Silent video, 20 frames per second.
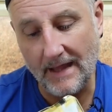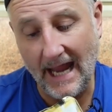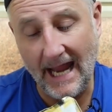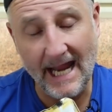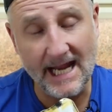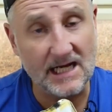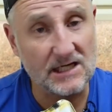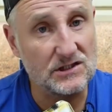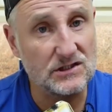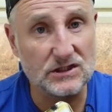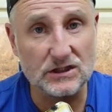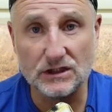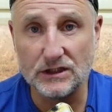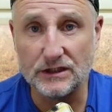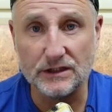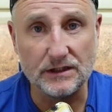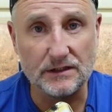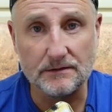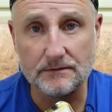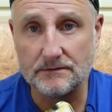
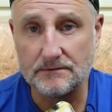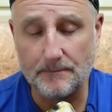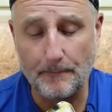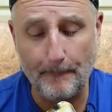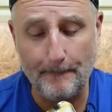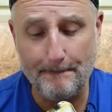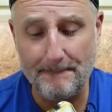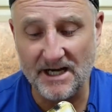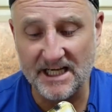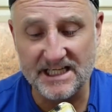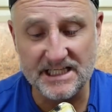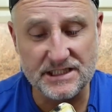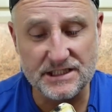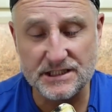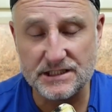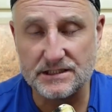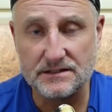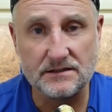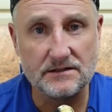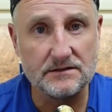excellent
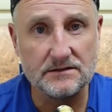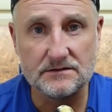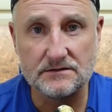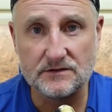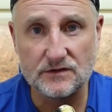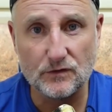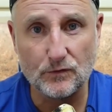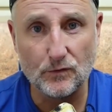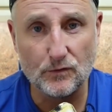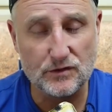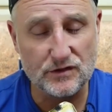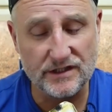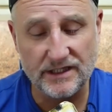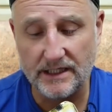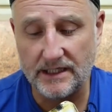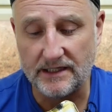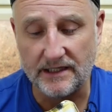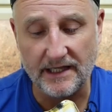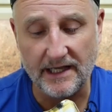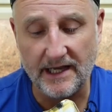base
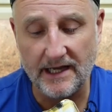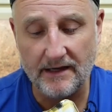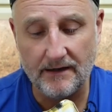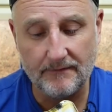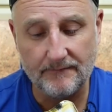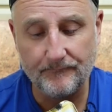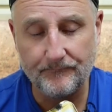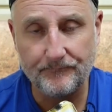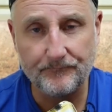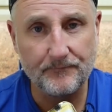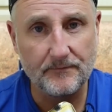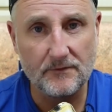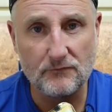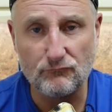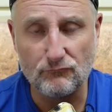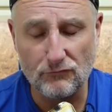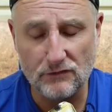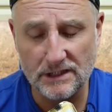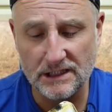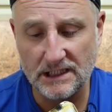tortilla there,
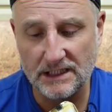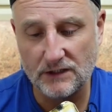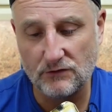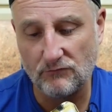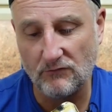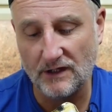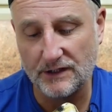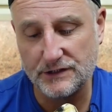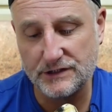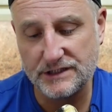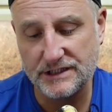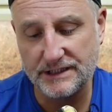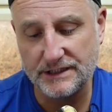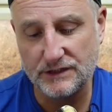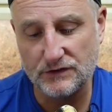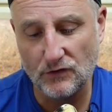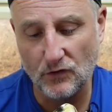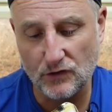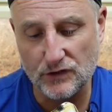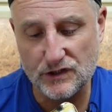really crunchy,
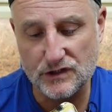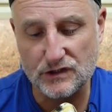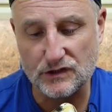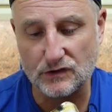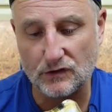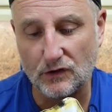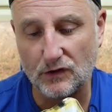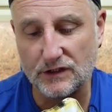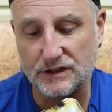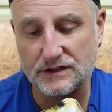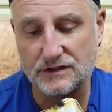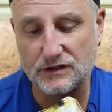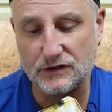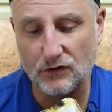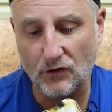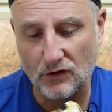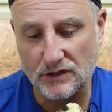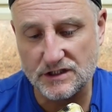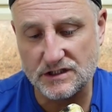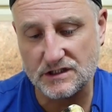nice size,
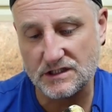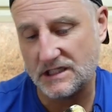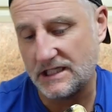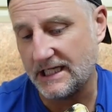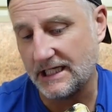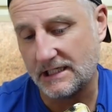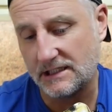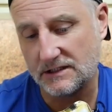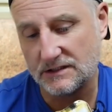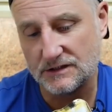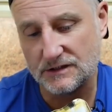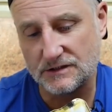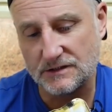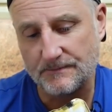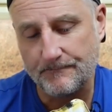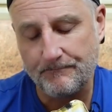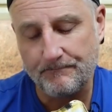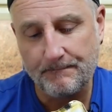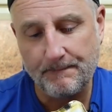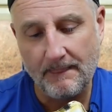nice
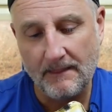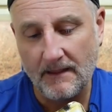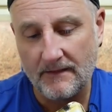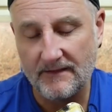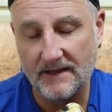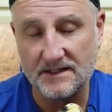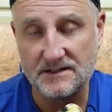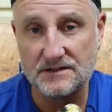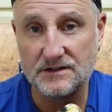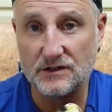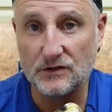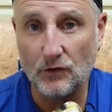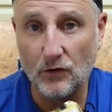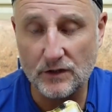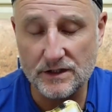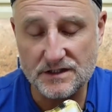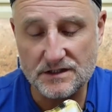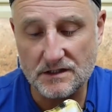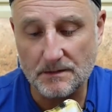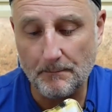thickness. There's a
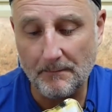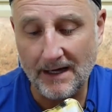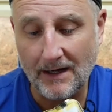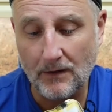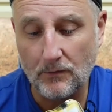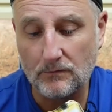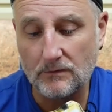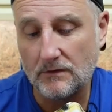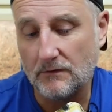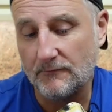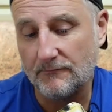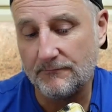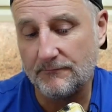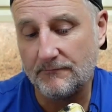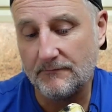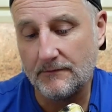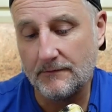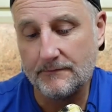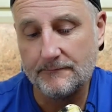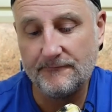nice amount of
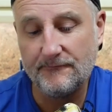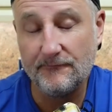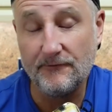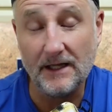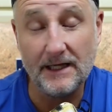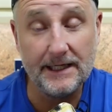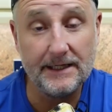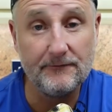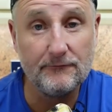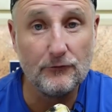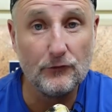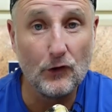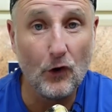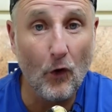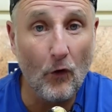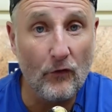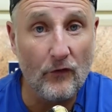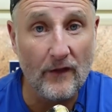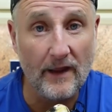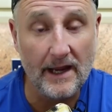flavouring
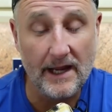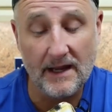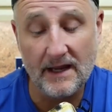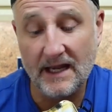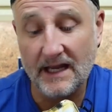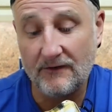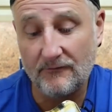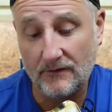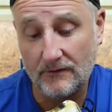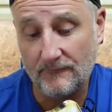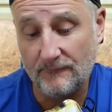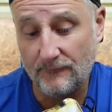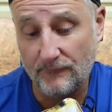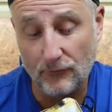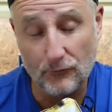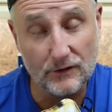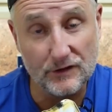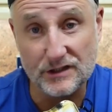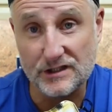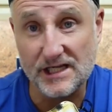on there
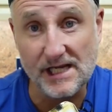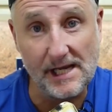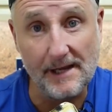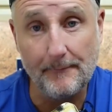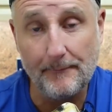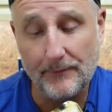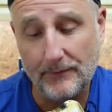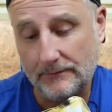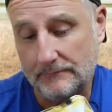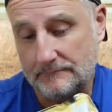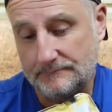for a dip.